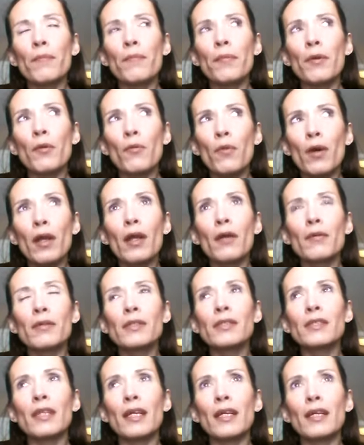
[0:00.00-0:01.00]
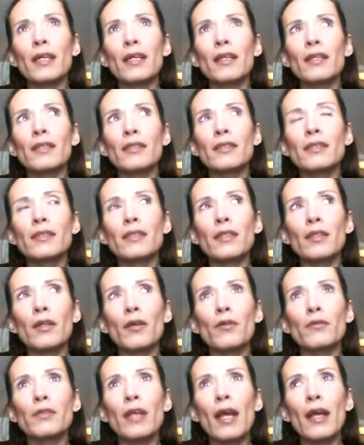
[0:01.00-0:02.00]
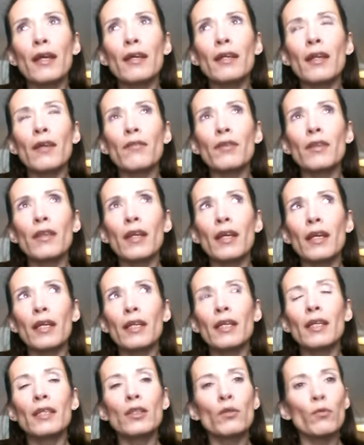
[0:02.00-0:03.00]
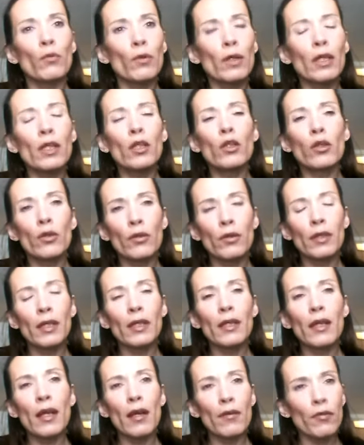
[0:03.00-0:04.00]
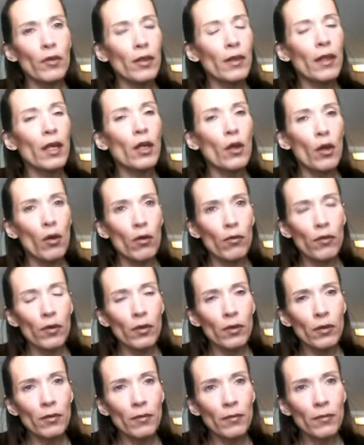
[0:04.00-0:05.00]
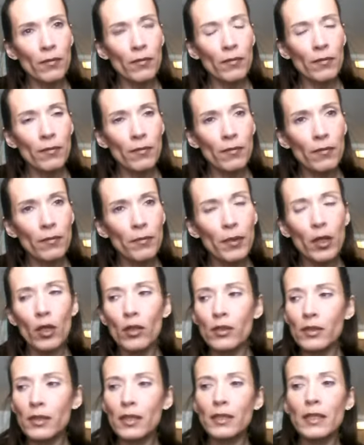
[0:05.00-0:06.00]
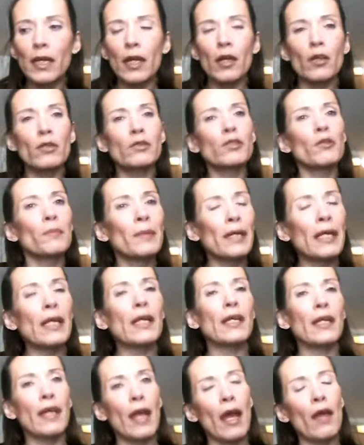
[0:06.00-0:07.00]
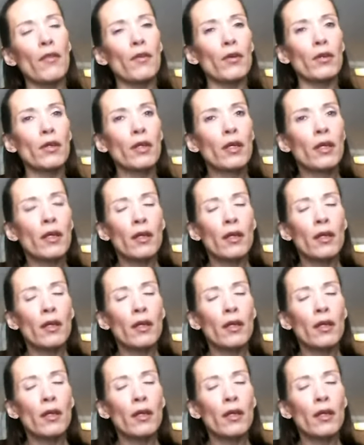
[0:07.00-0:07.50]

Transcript: but what I was thinking is, you know, taking everything in and relearning everything over because the tares are being gathered